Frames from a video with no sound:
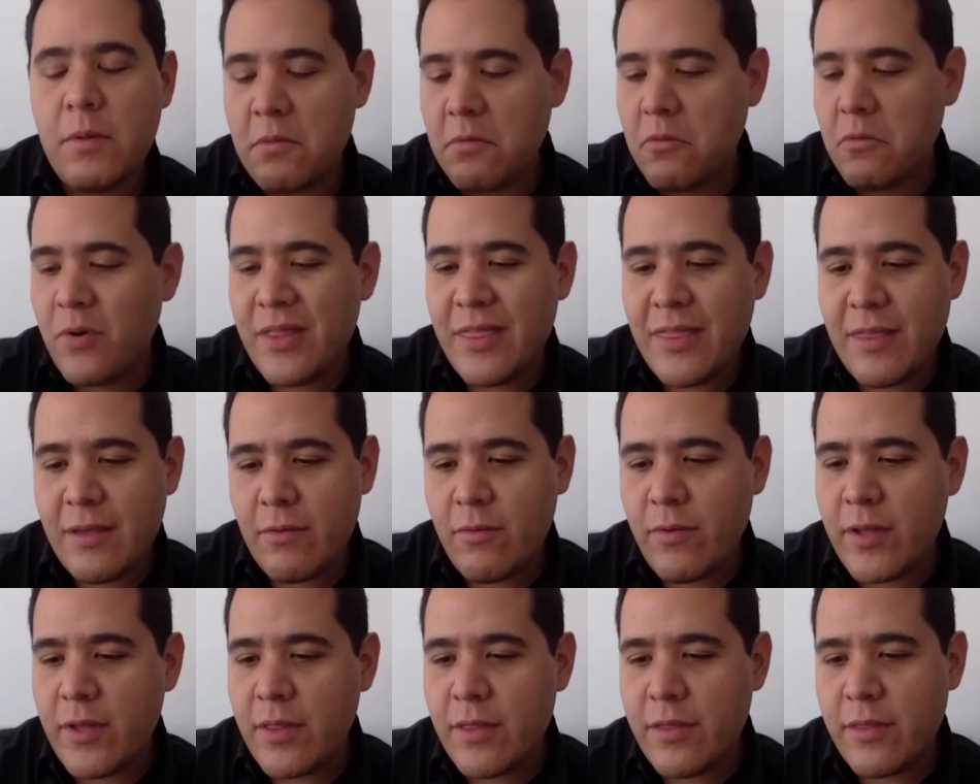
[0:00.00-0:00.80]
with
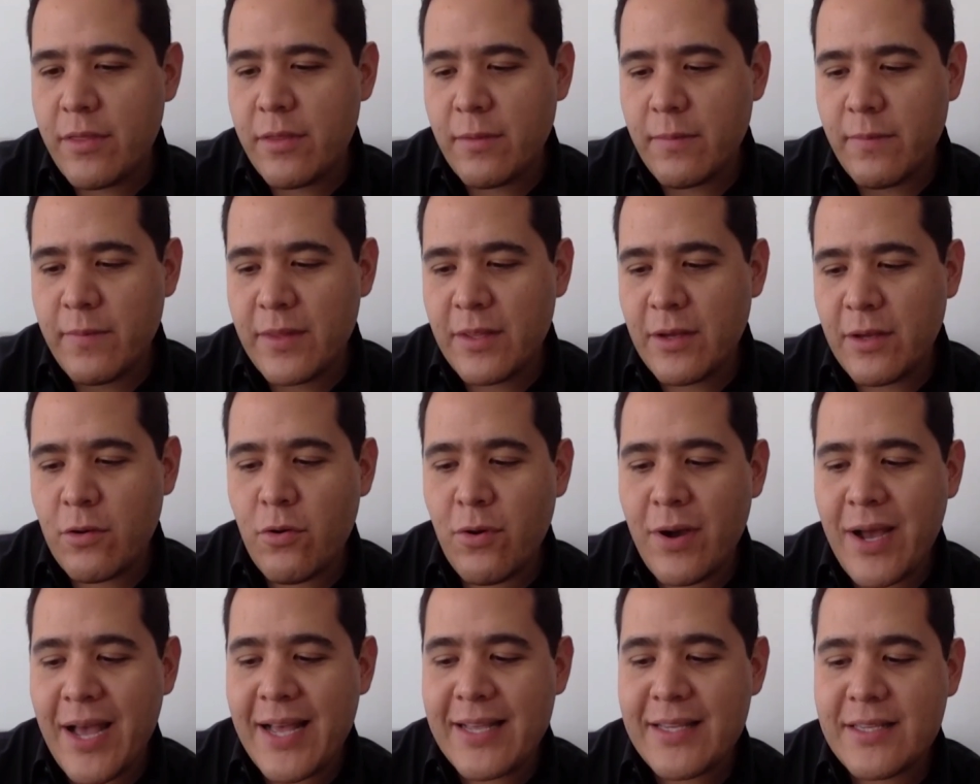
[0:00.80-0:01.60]

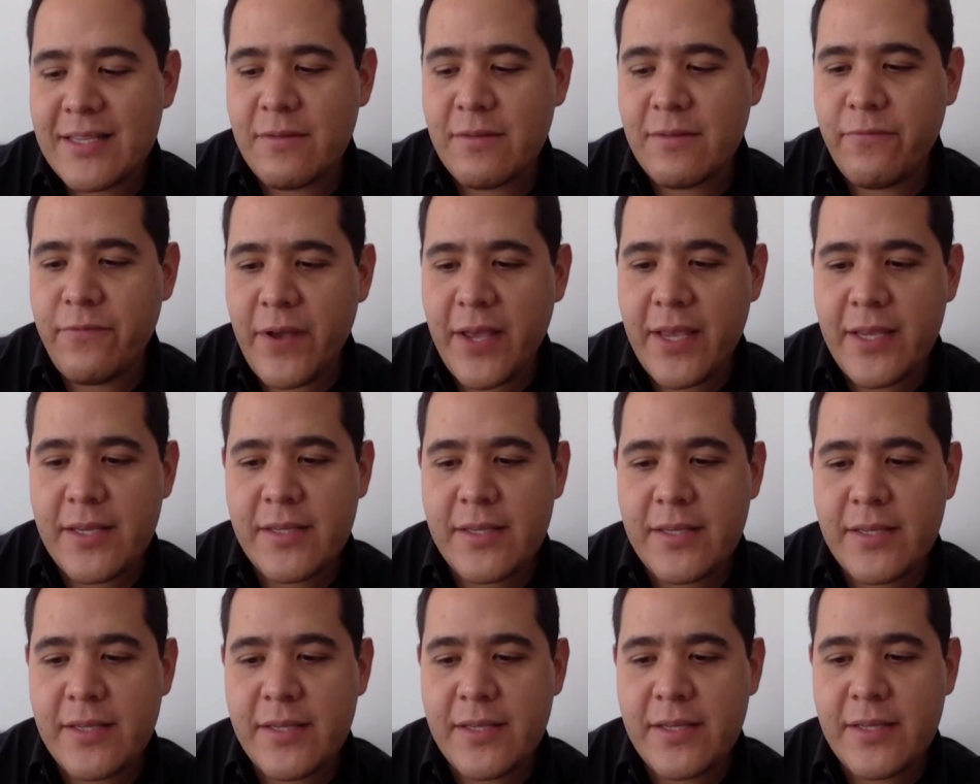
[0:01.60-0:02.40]
who has
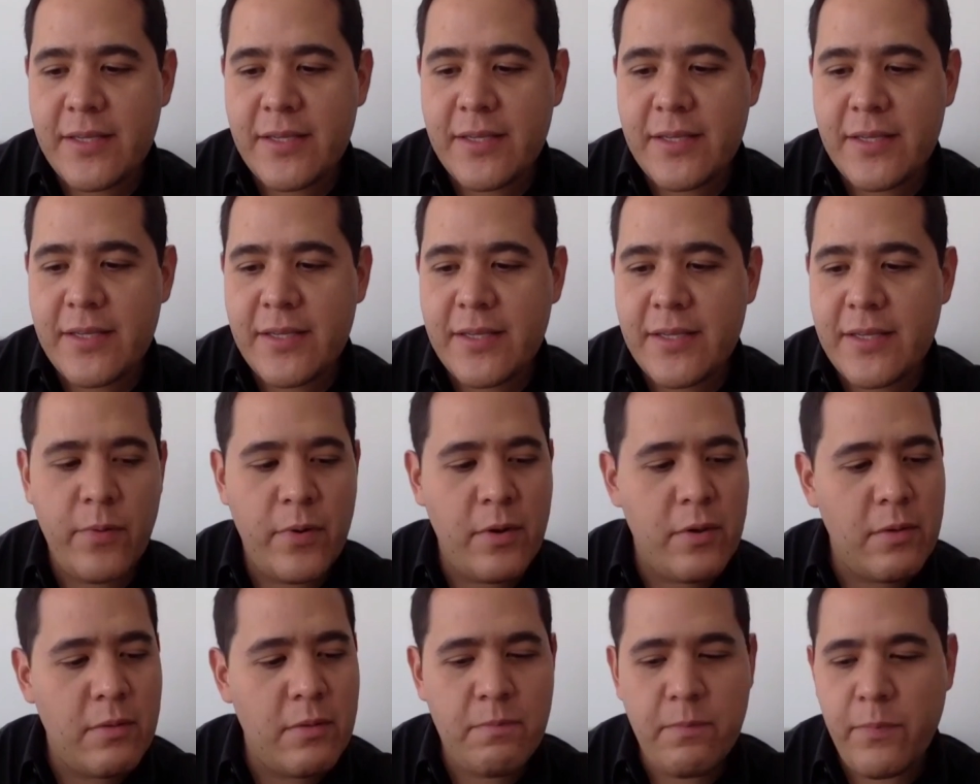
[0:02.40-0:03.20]
faced
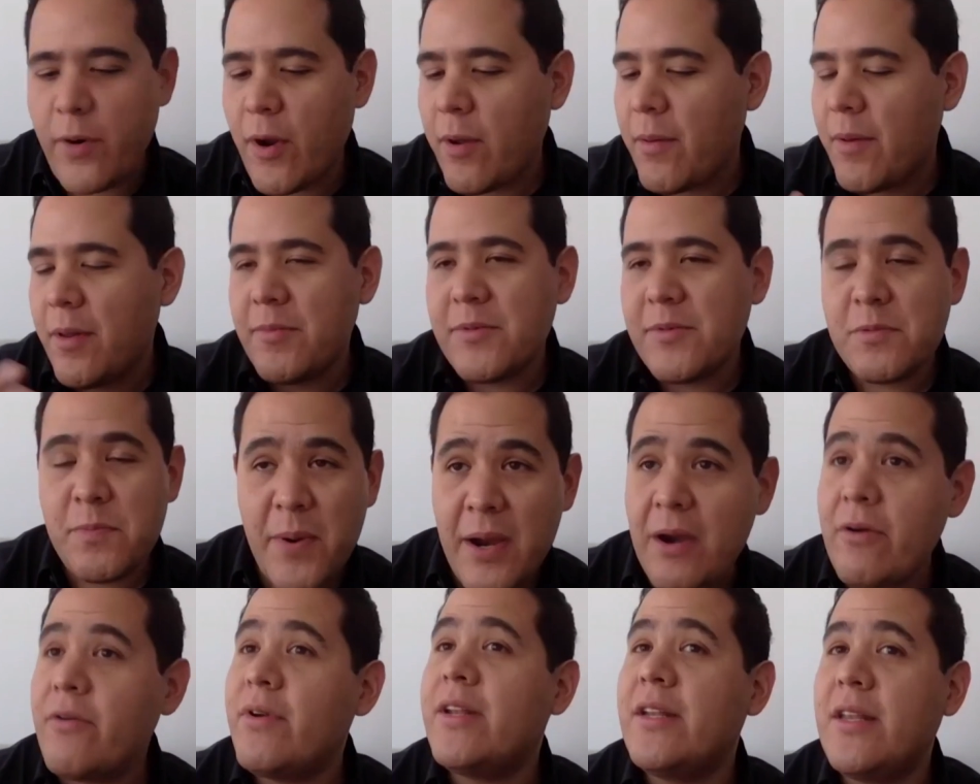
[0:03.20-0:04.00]
problems
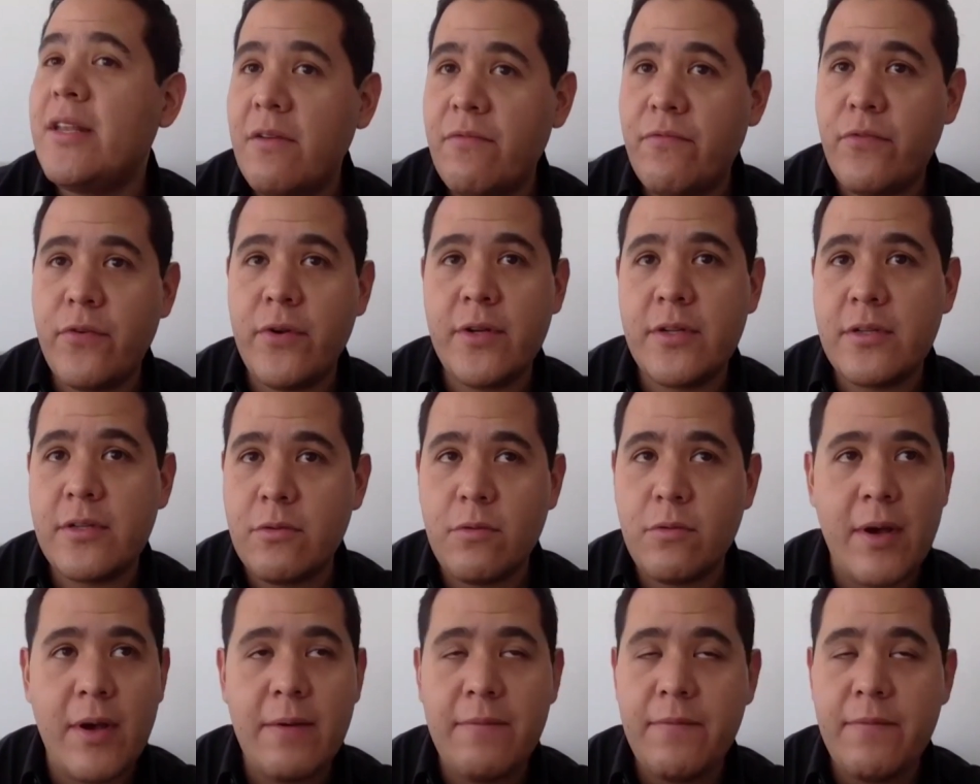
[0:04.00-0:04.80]
very different to
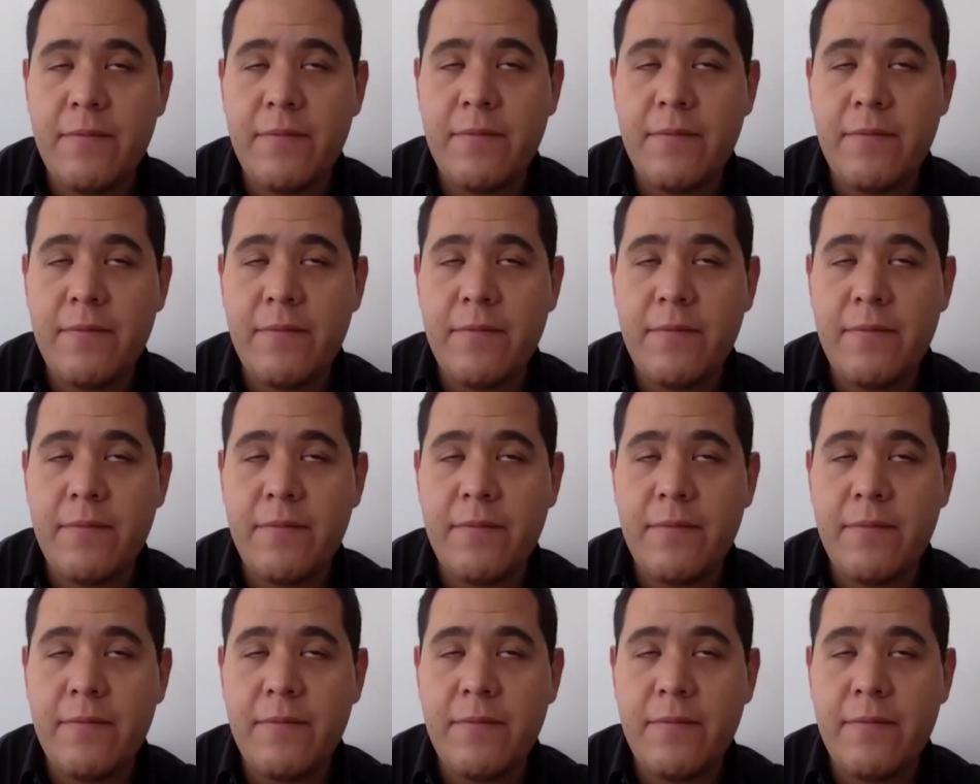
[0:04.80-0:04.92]
what